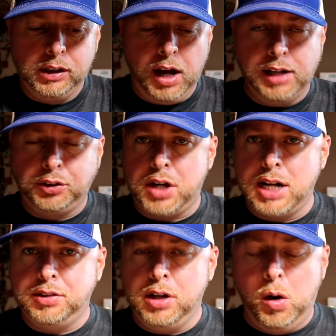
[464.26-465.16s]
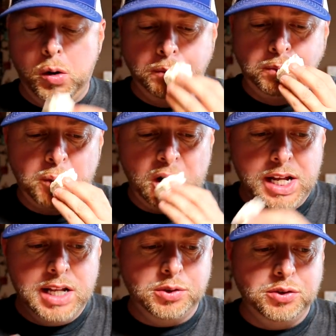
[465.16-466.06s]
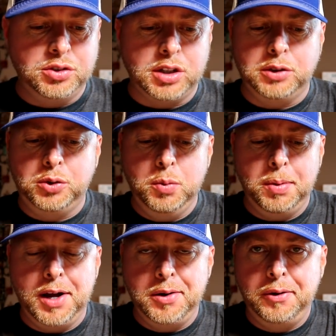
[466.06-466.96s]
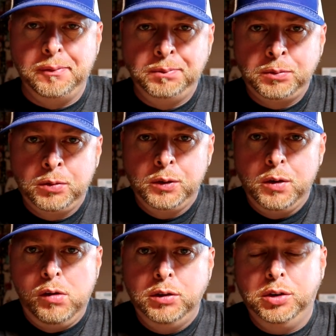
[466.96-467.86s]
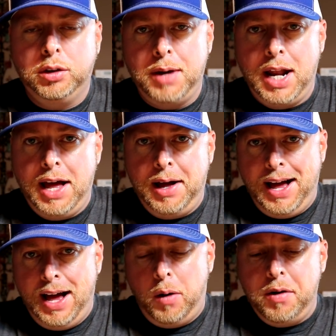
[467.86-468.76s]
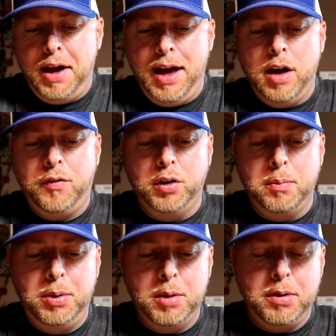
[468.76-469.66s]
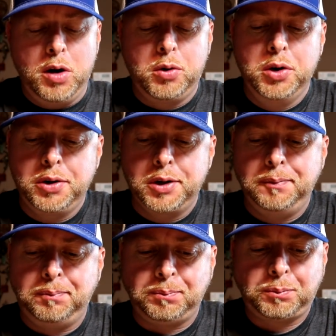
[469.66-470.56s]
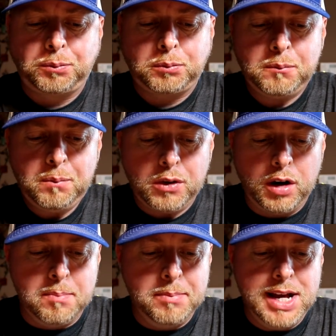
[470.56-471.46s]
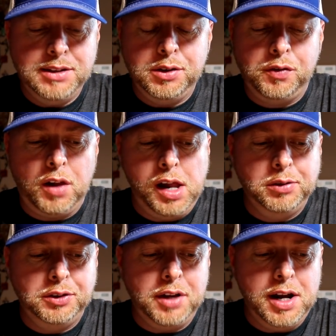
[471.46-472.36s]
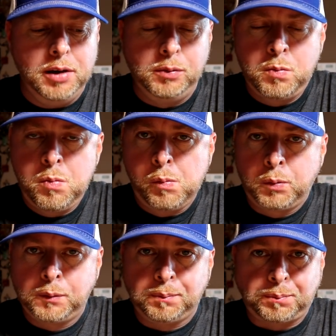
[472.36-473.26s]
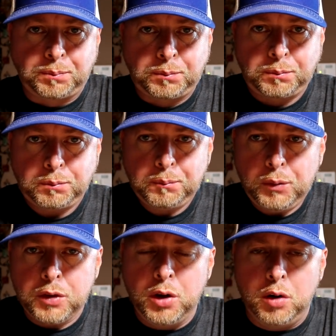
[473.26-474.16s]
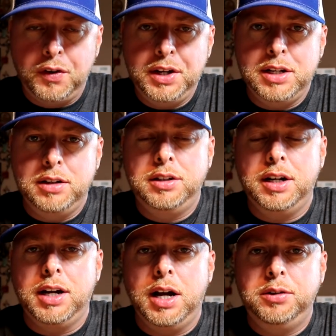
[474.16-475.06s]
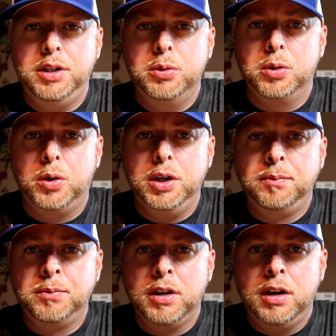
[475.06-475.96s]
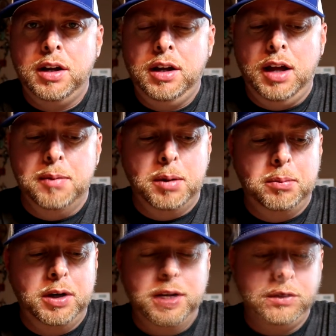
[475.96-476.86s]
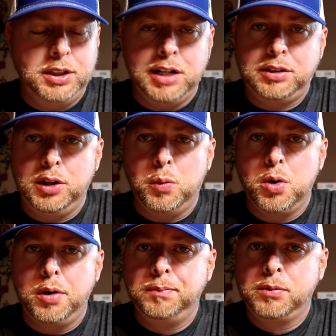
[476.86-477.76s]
Guys, try this at home. Again, this was just our 2-pounder. Took about 1.5 hours on the Pit Barrel Cooker. Amazing flavors there. Don't forget to check out T-Roy and my buddy Jax Drinkwater.